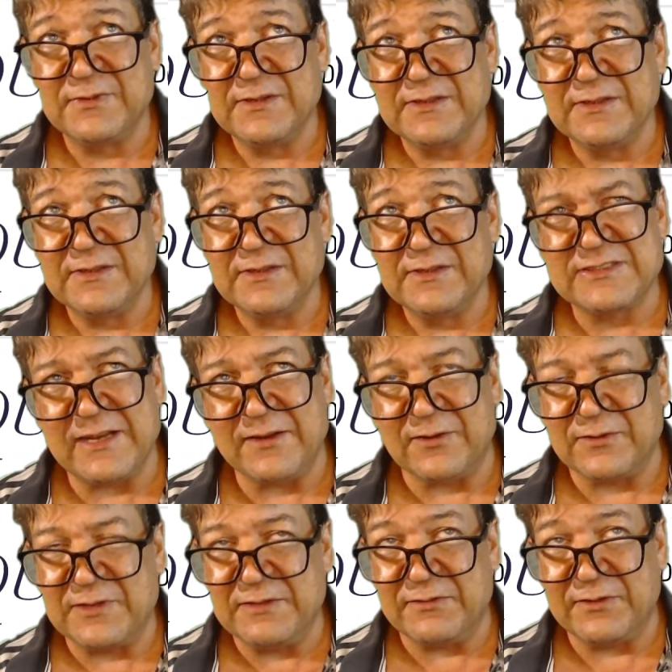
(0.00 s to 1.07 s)
Sale,
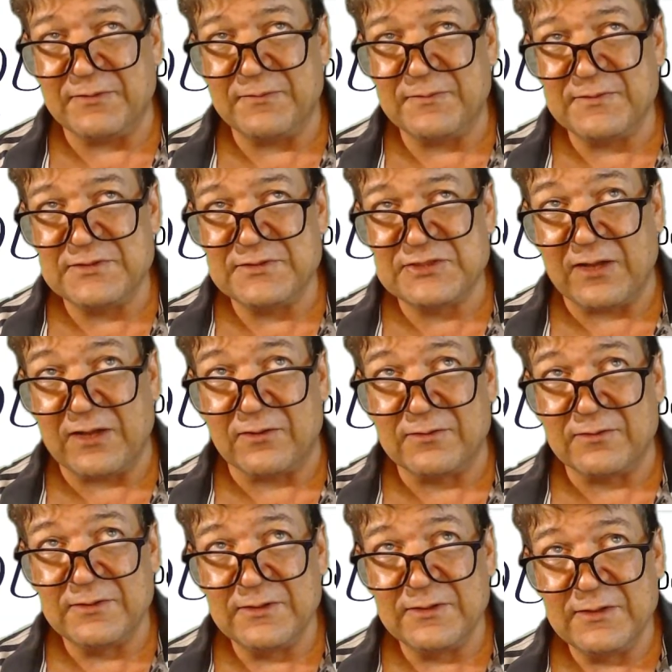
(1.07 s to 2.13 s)
even. Sell.
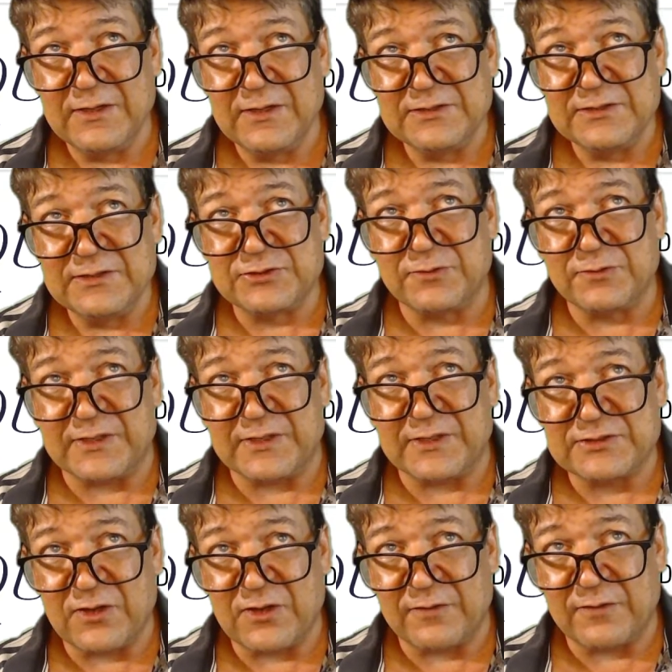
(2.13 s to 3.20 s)
Servings,
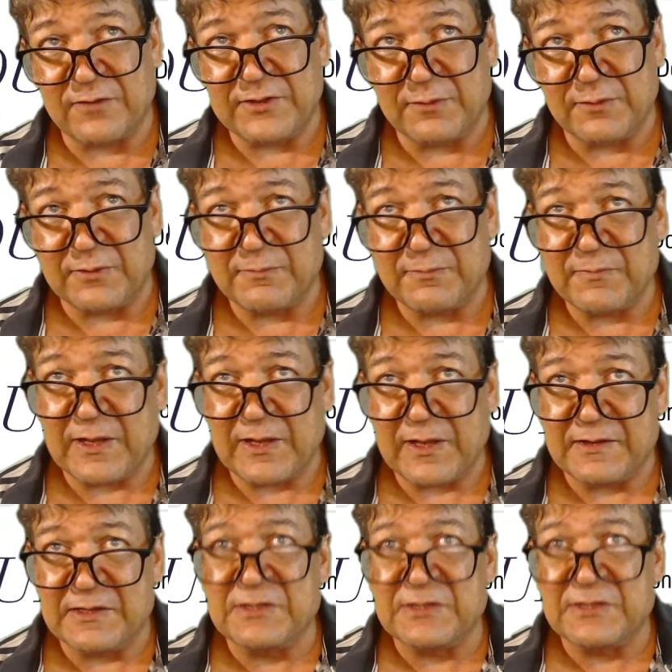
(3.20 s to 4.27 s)
coffee, number. Okay,
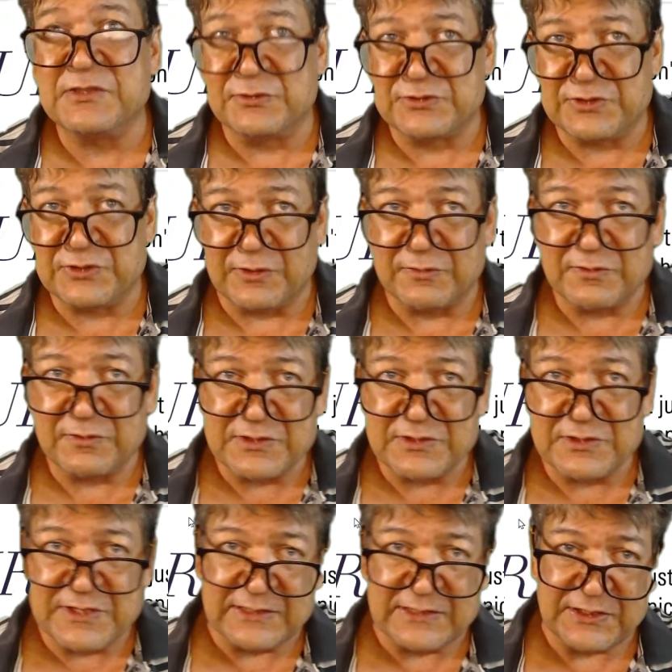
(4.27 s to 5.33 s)
those are your
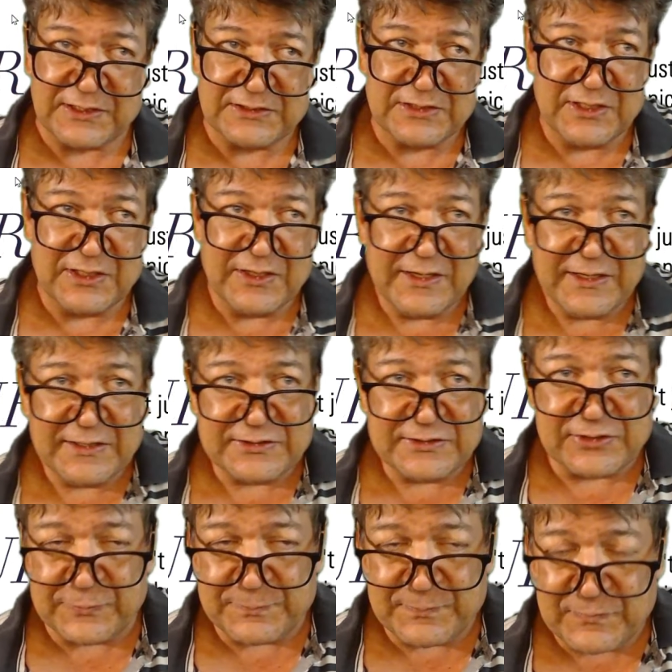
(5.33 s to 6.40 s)
densities.
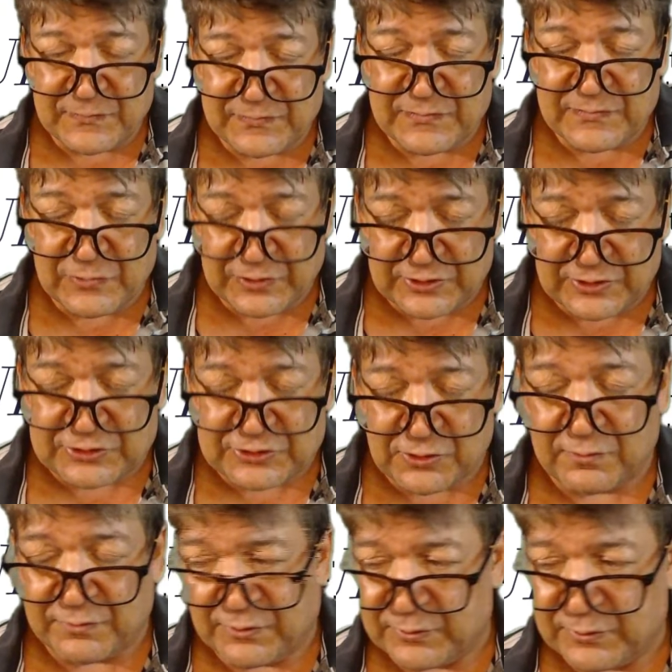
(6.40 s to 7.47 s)
So, look at your
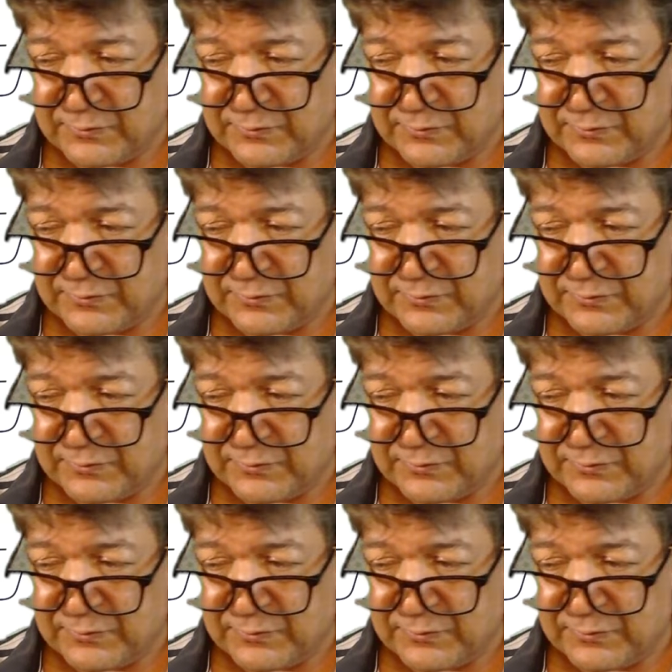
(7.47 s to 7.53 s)
overview.